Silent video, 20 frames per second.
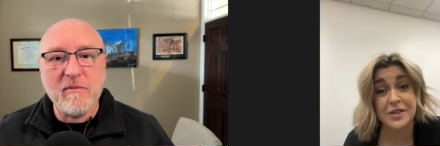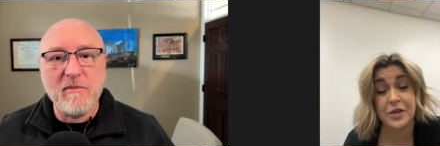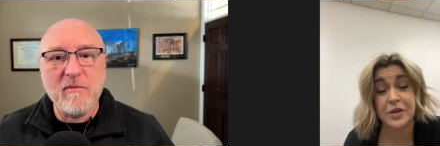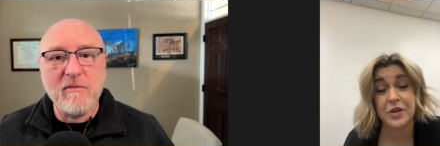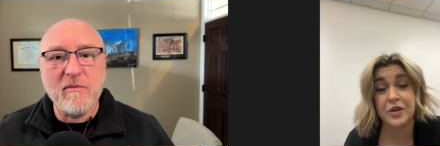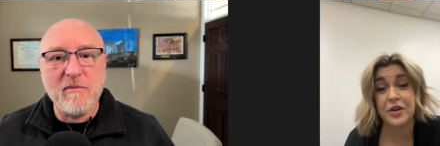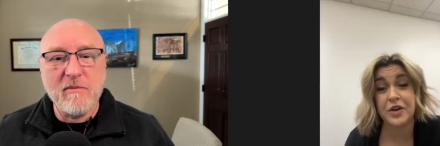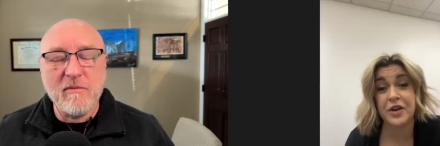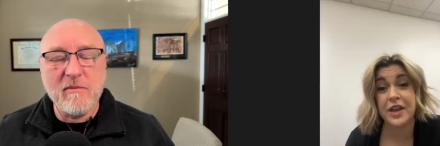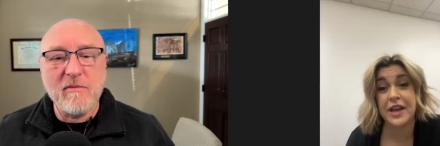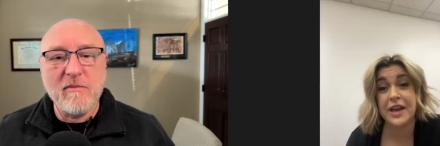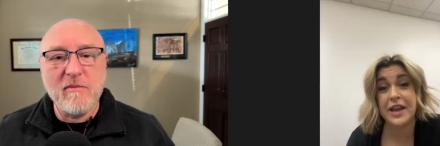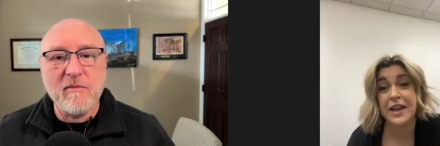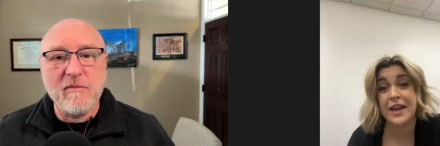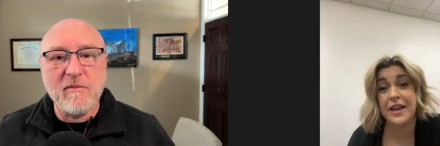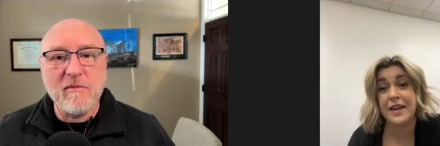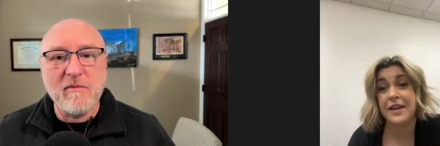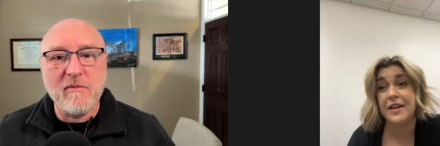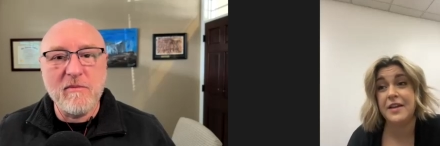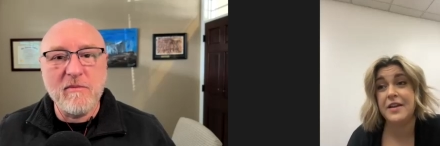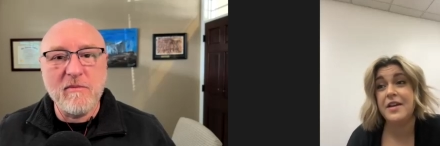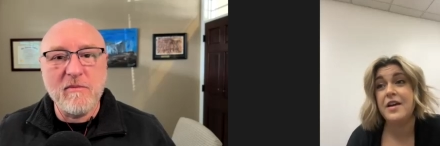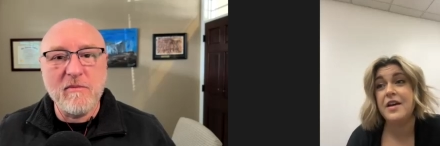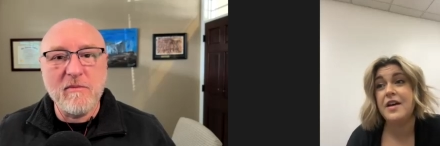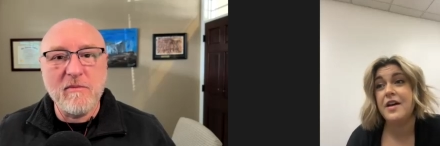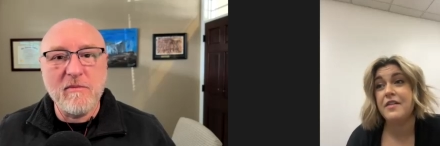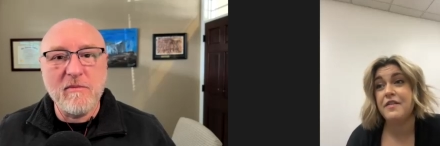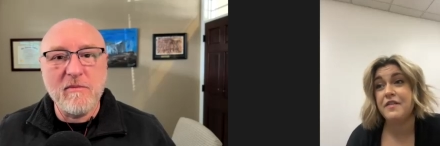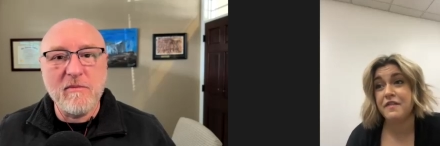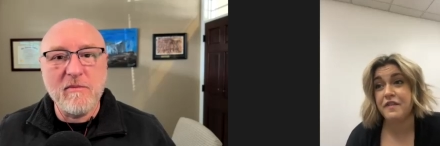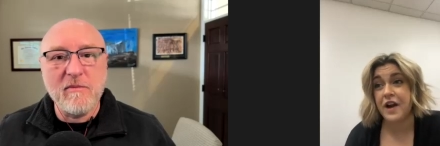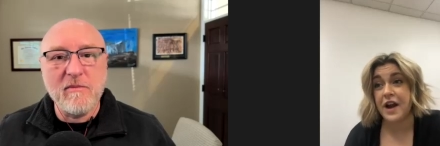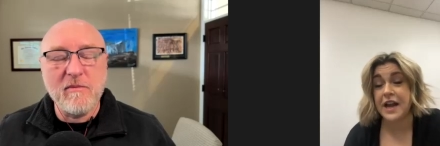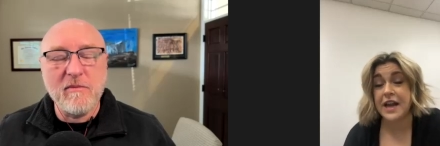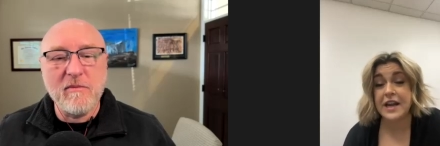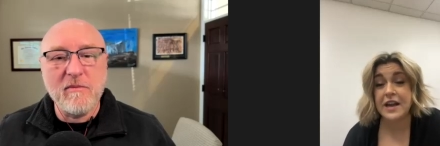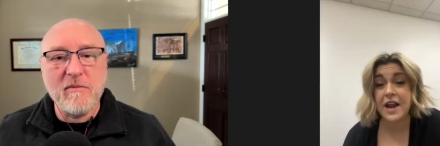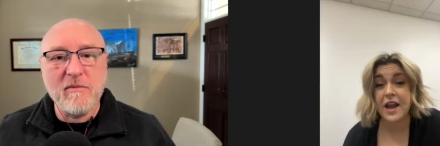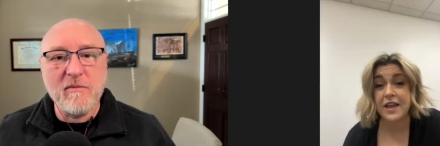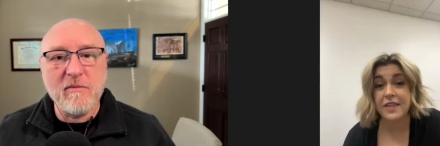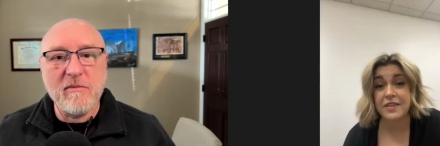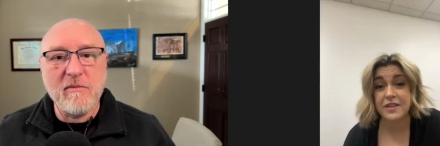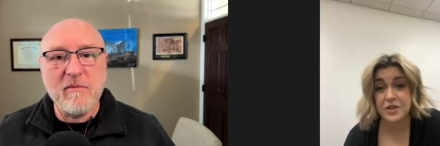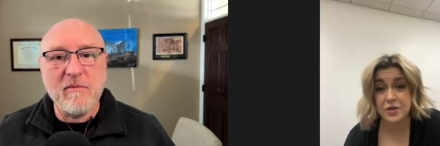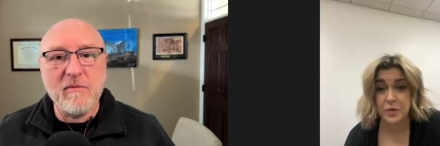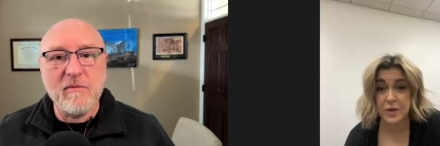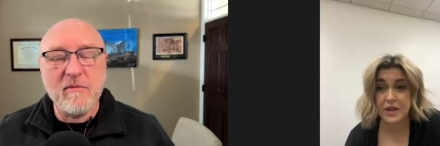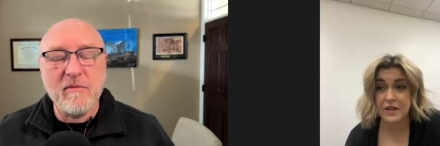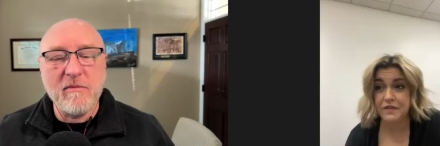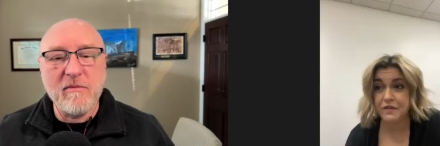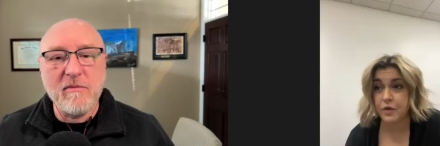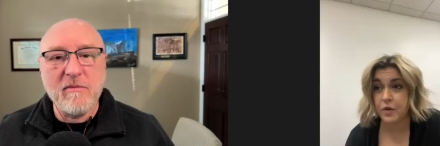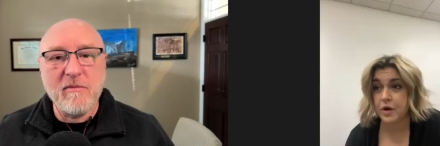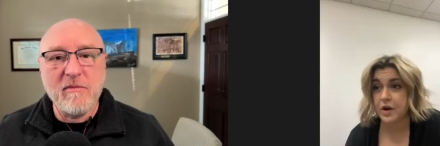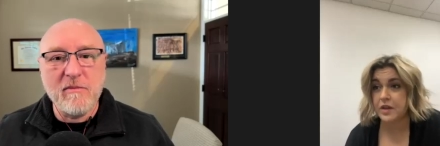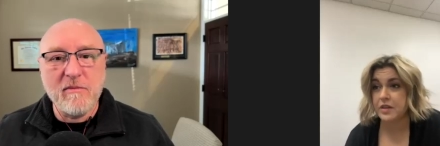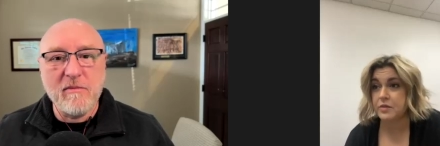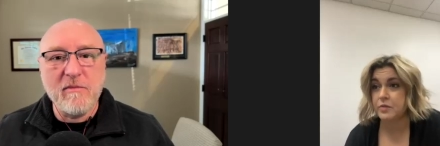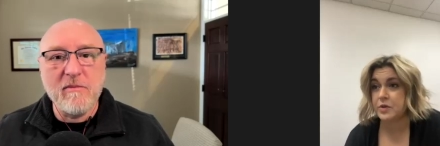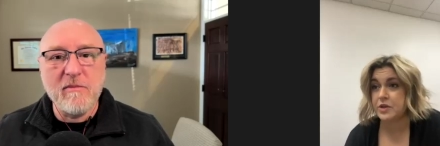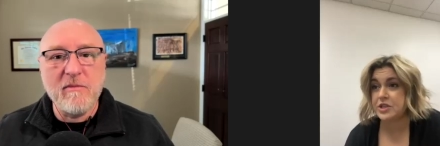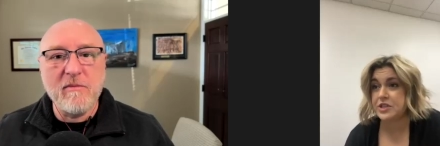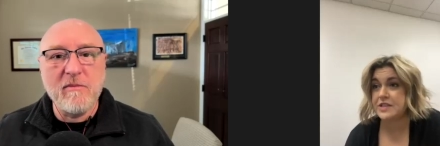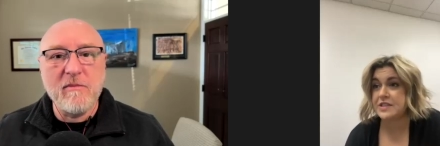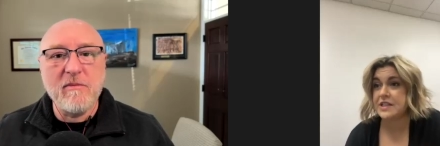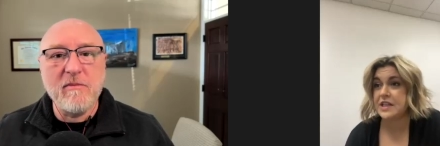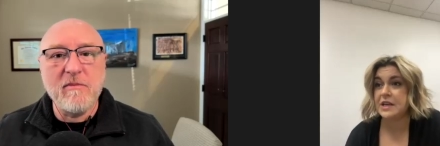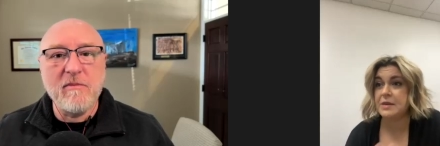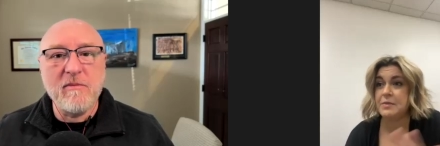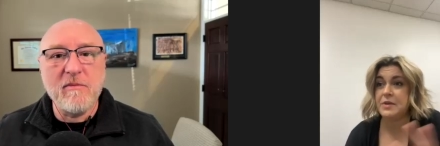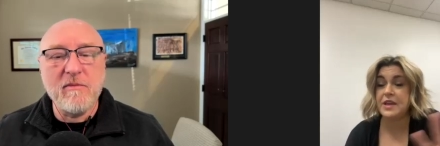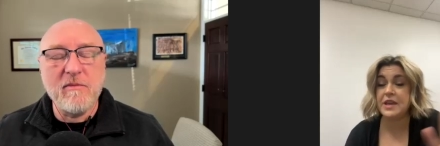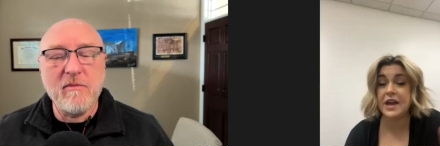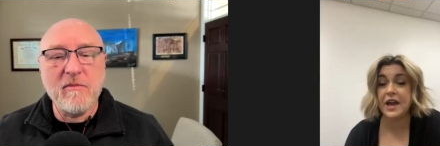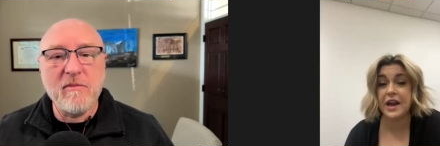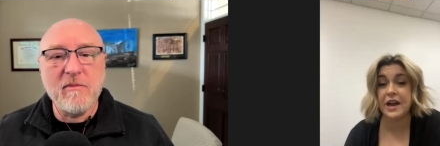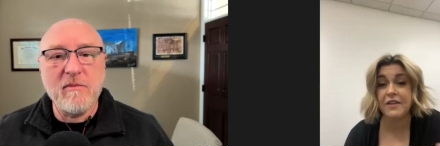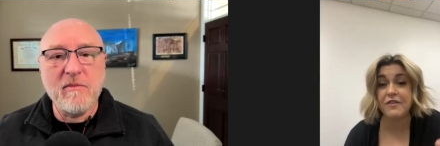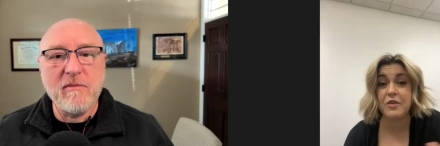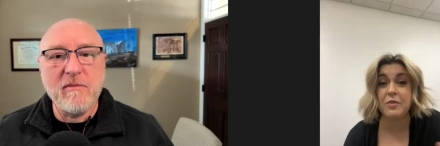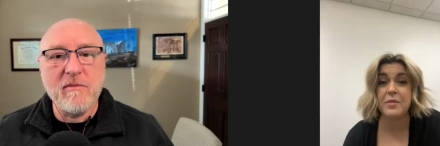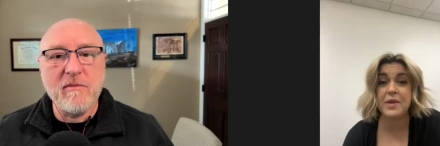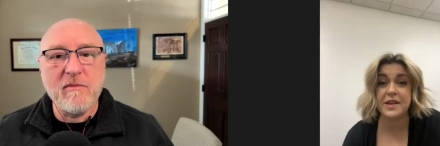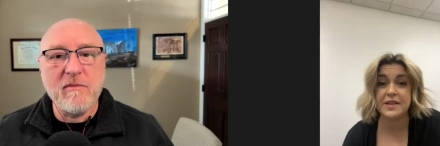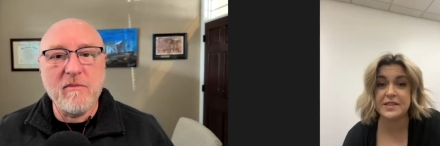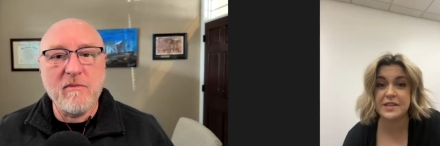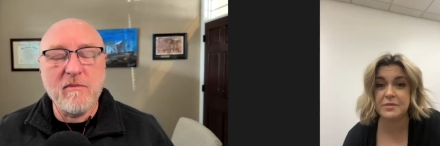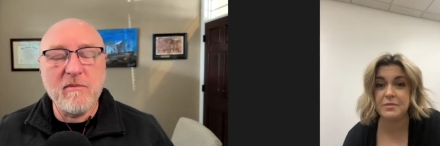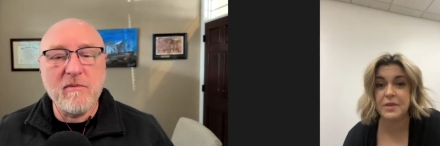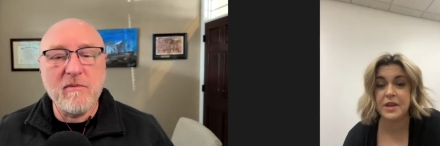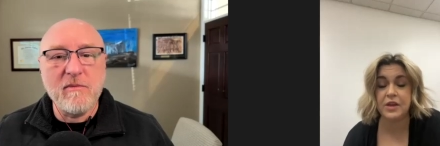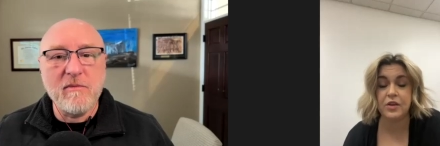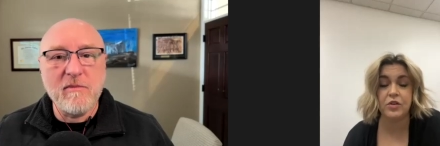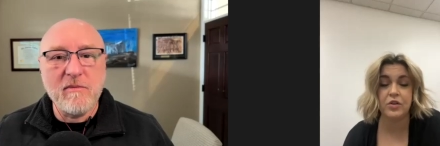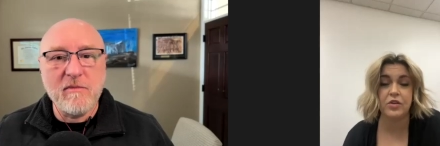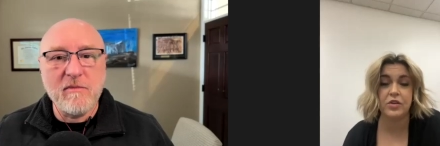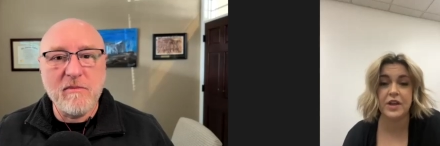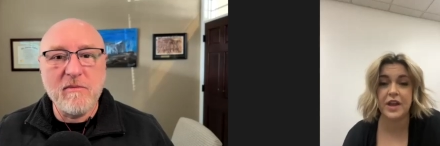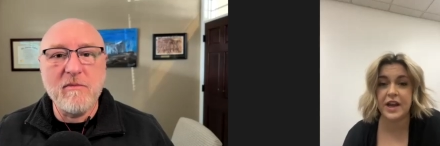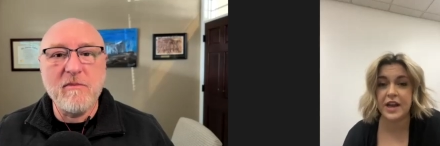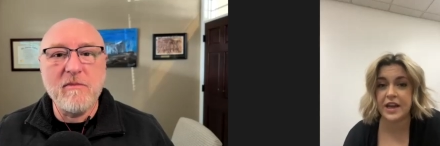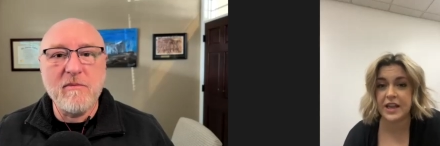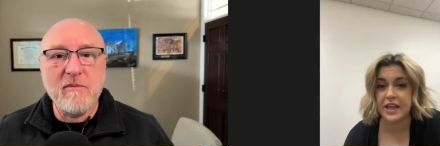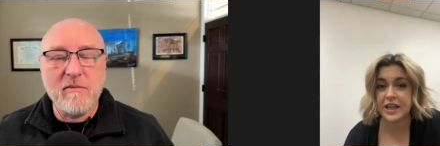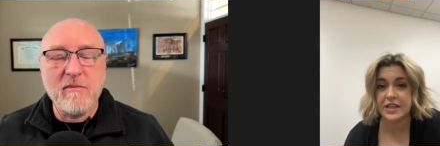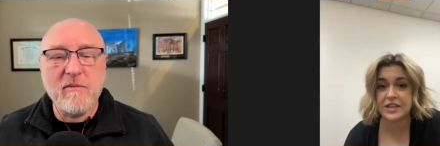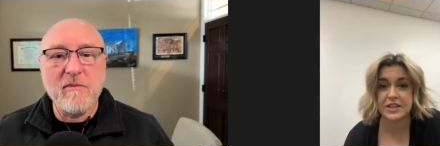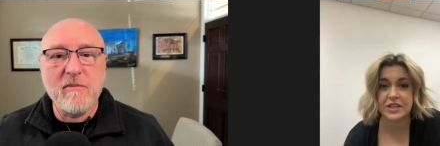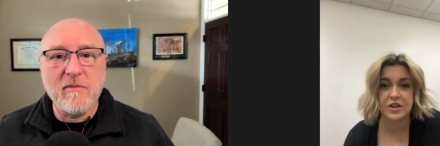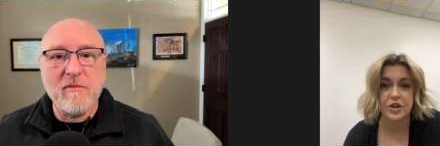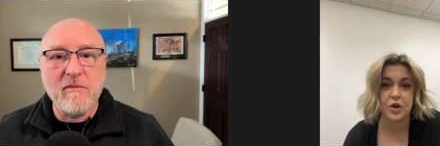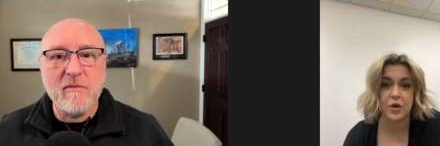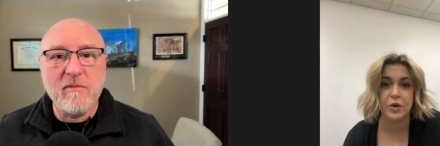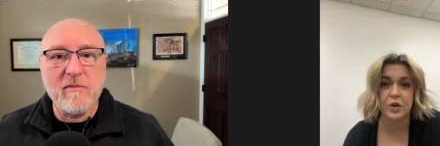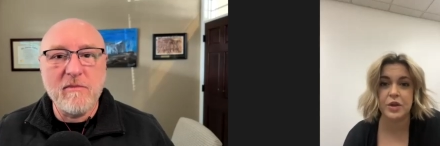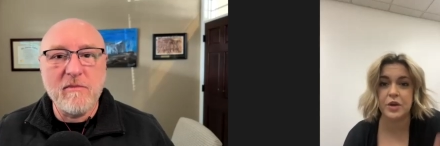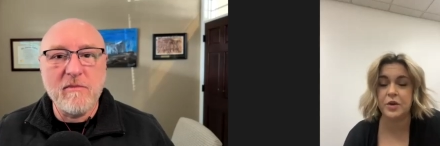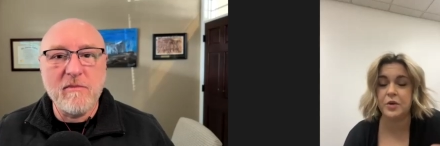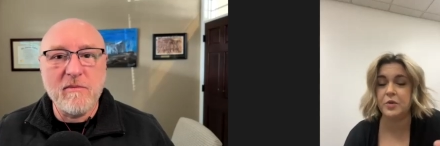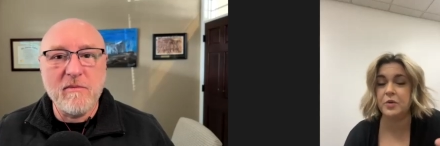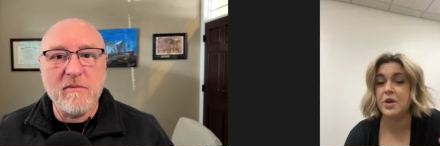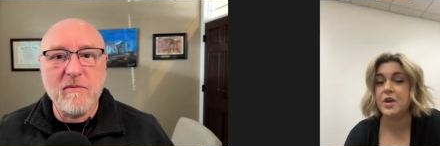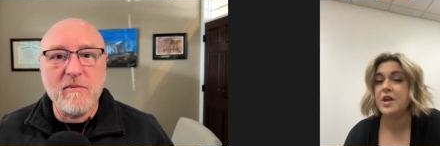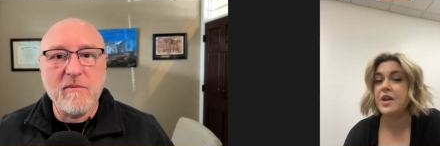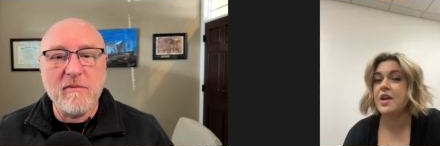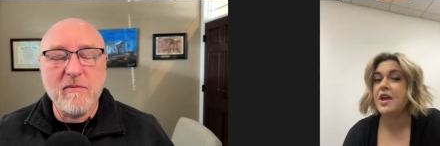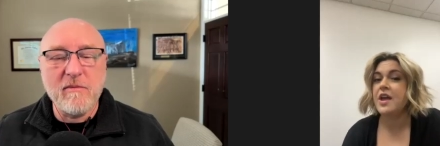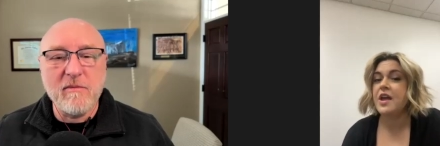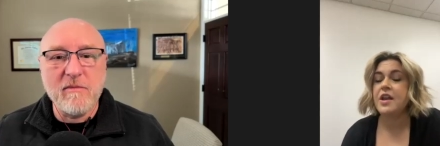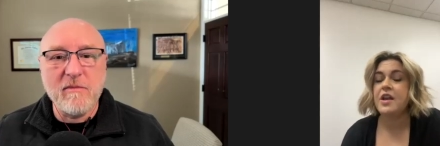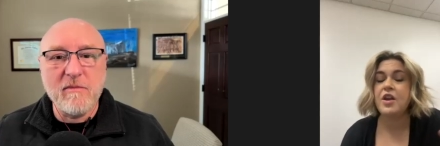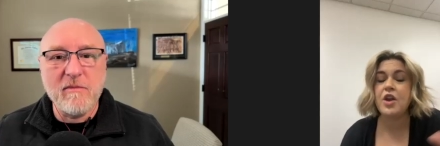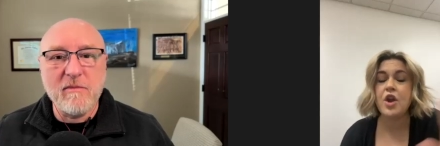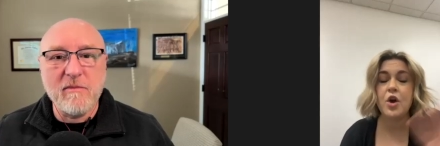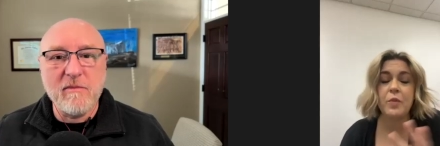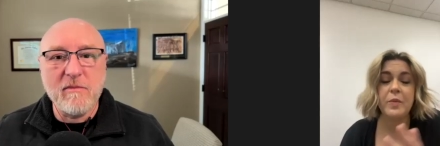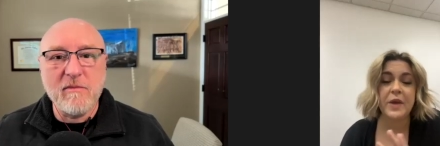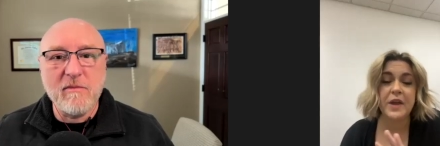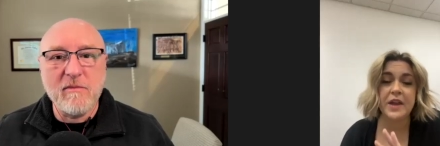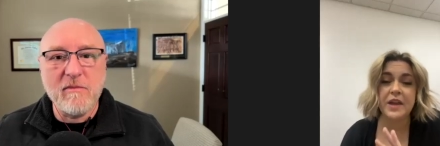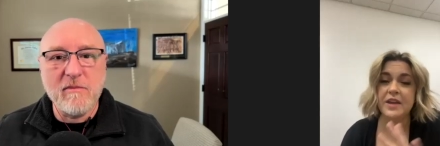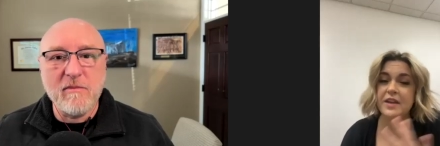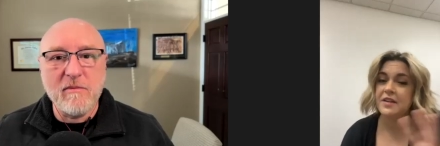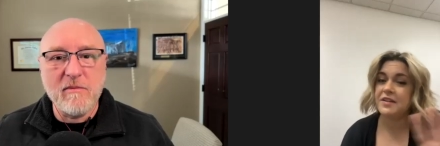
Speaker 1: So you're getting Friday night, the 24th, which is going to be kind of a mix and mingle, kind of get to know you. No big